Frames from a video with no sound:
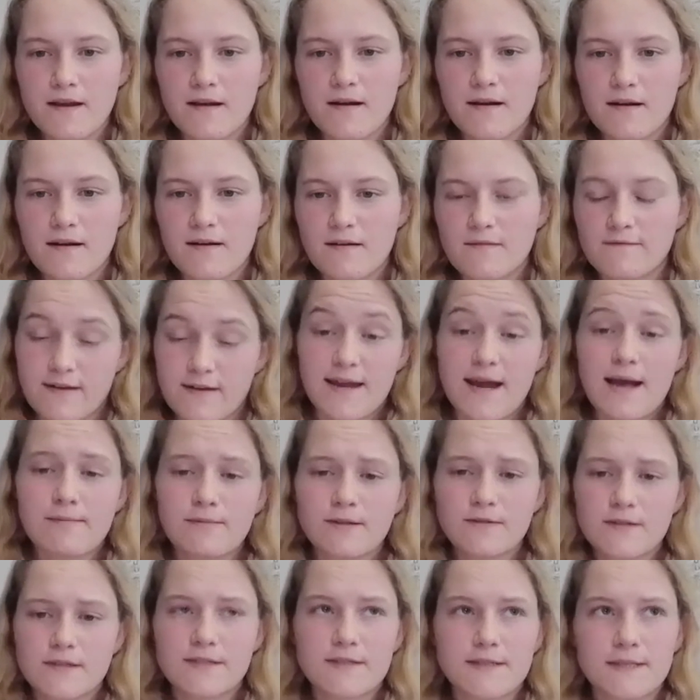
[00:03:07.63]
vocabulary
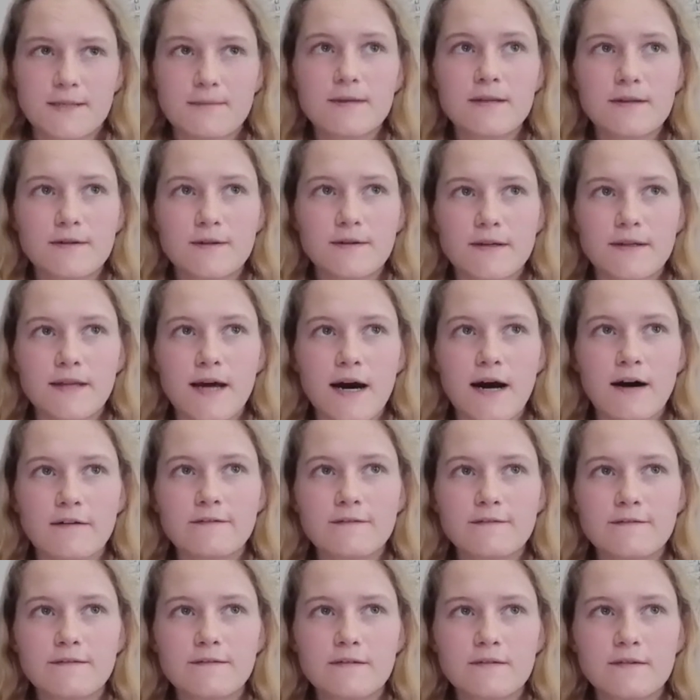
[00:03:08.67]
similar
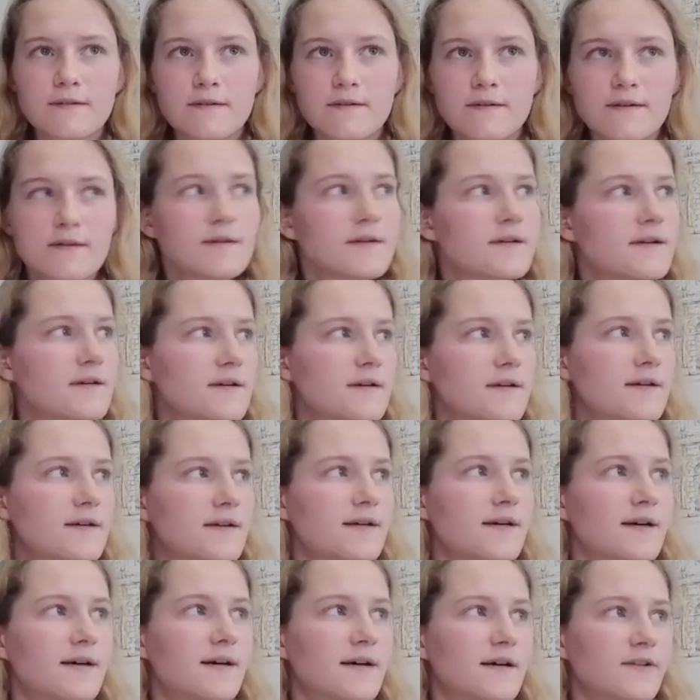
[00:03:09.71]
enough
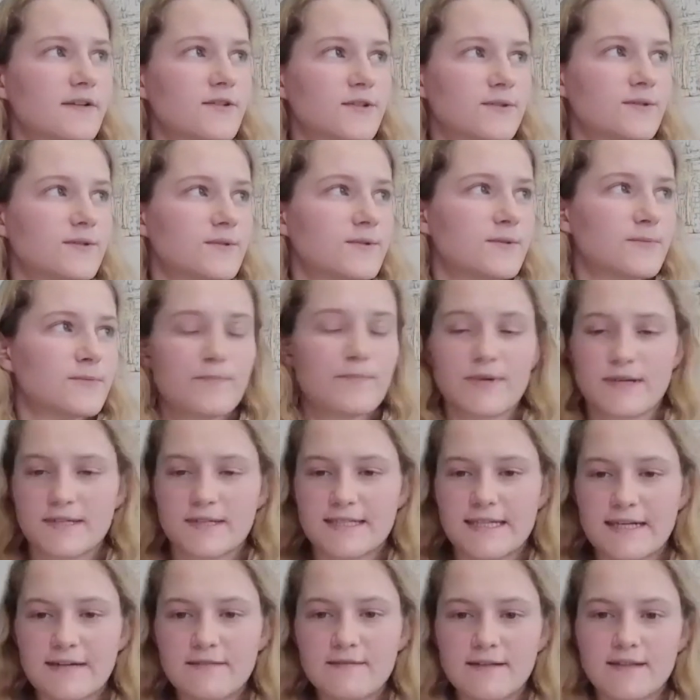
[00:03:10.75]
to
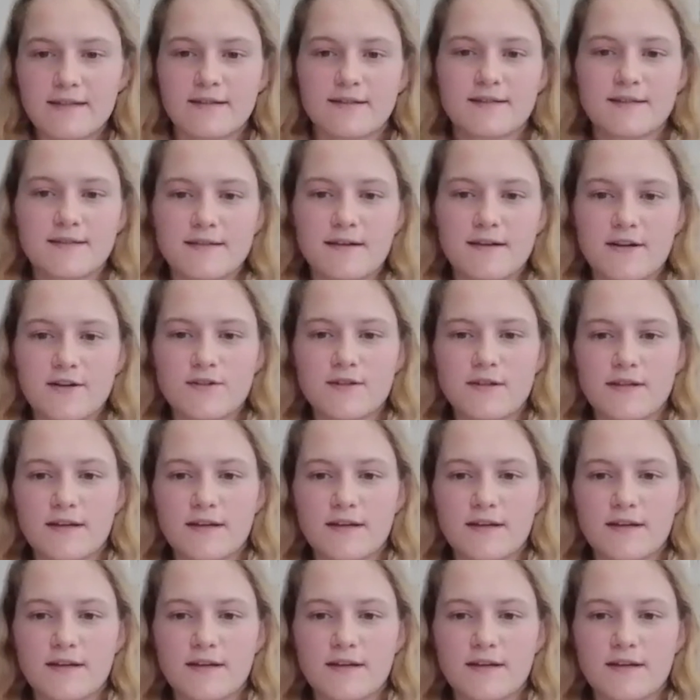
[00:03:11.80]
perceive it as such.